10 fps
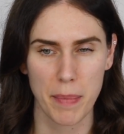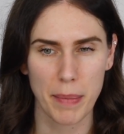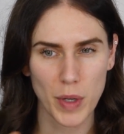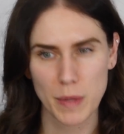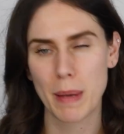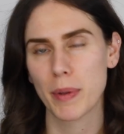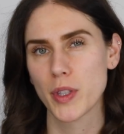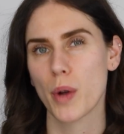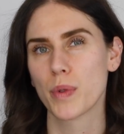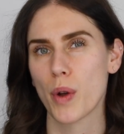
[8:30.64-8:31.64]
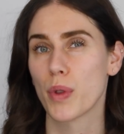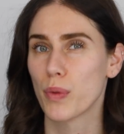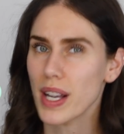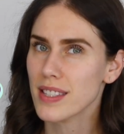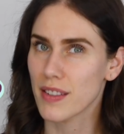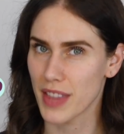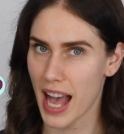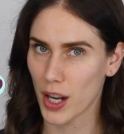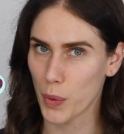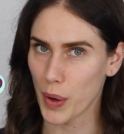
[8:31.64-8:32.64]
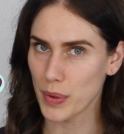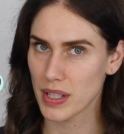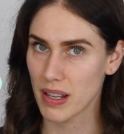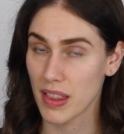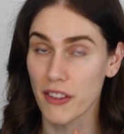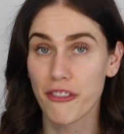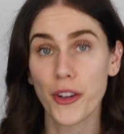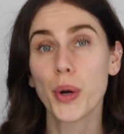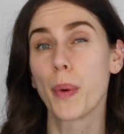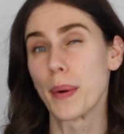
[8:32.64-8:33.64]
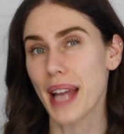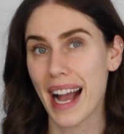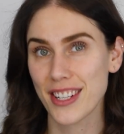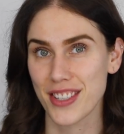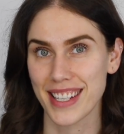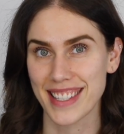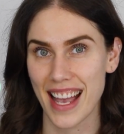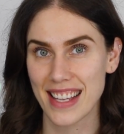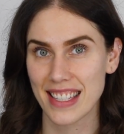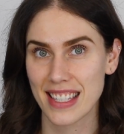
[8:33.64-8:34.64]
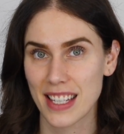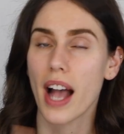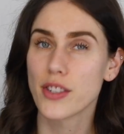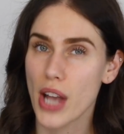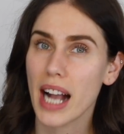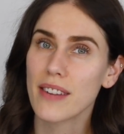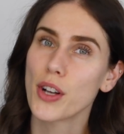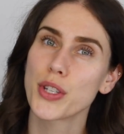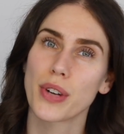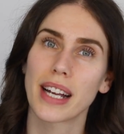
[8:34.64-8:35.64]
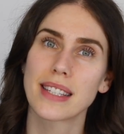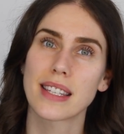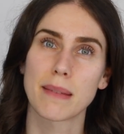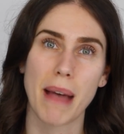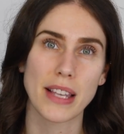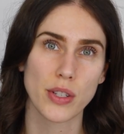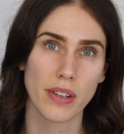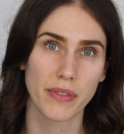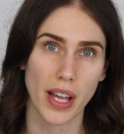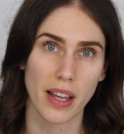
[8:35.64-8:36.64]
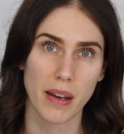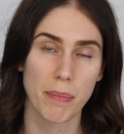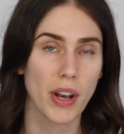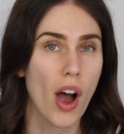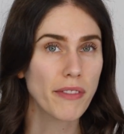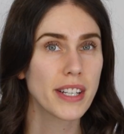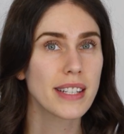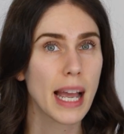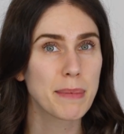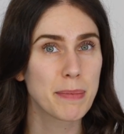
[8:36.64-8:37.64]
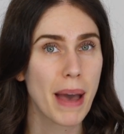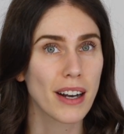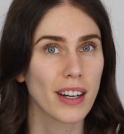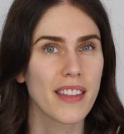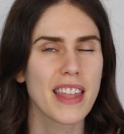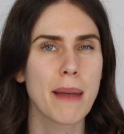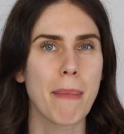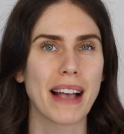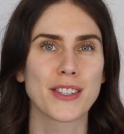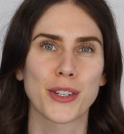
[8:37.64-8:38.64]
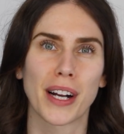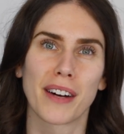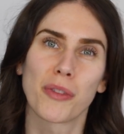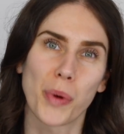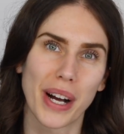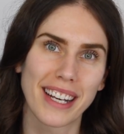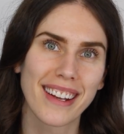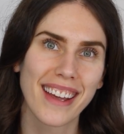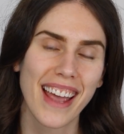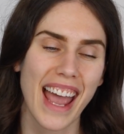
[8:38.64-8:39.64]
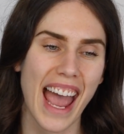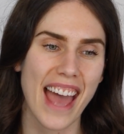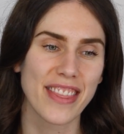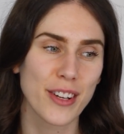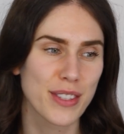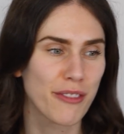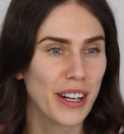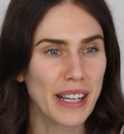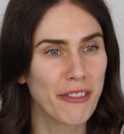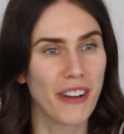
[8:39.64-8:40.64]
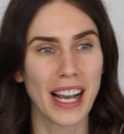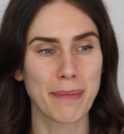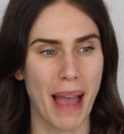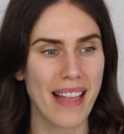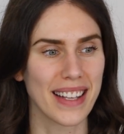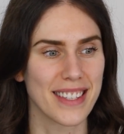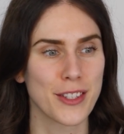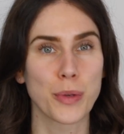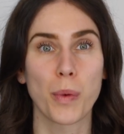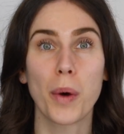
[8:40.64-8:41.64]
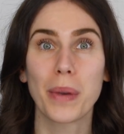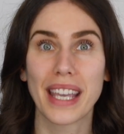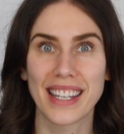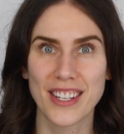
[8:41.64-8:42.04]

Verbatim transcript: but most people don't know the rest of that quote. The full quote actually says, A jack of all trades is a master of none, but oftentimes better than a master of one. And there's a very fine balance to what we can